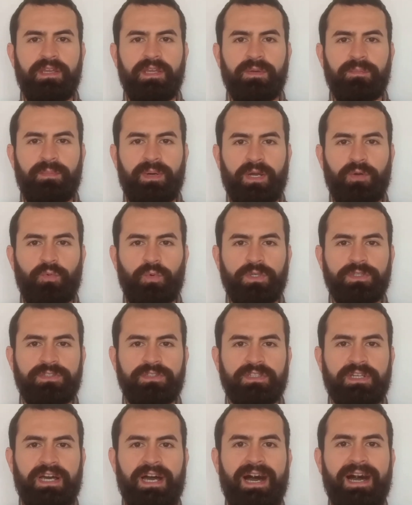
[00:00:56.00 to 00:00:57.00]
by what
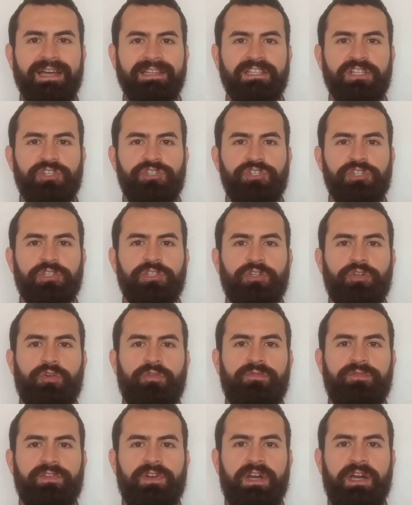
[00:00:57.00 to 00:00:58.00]
other children
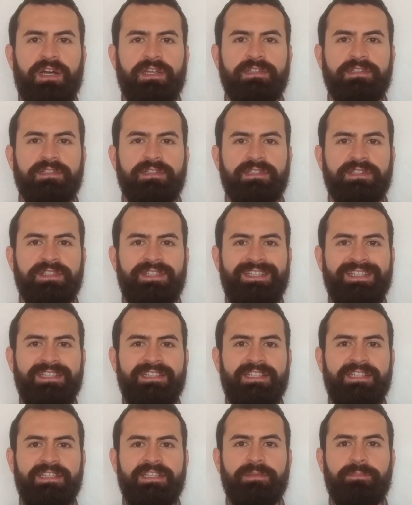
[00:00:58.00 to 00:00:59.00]
of God did
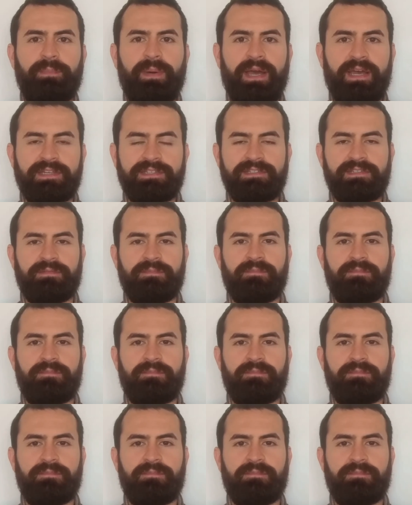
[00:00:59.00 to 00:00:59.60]
in the past.